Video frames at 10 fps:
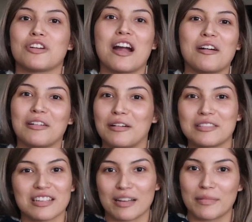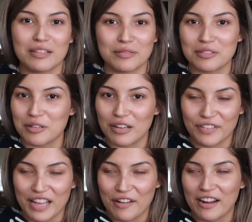trial and I was like, I might as well just go
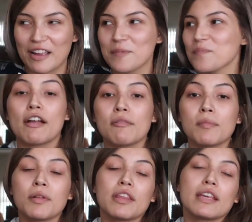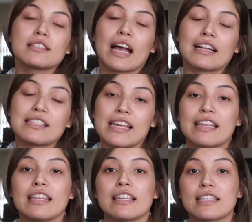every day, right? I remember the exact
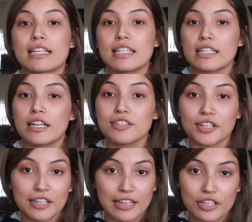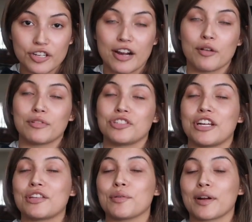date. The exact date that I started that trial was
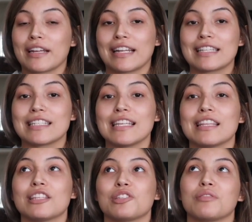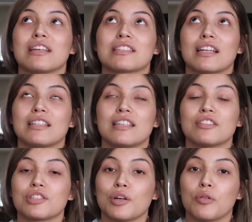January 19th,
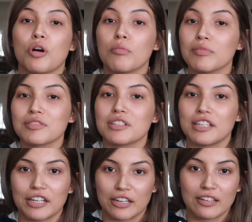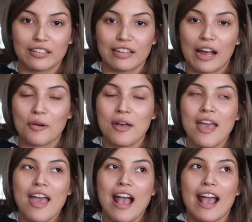2019, so almost a year now.
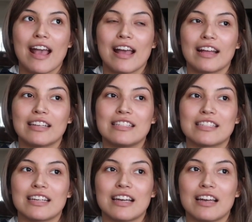And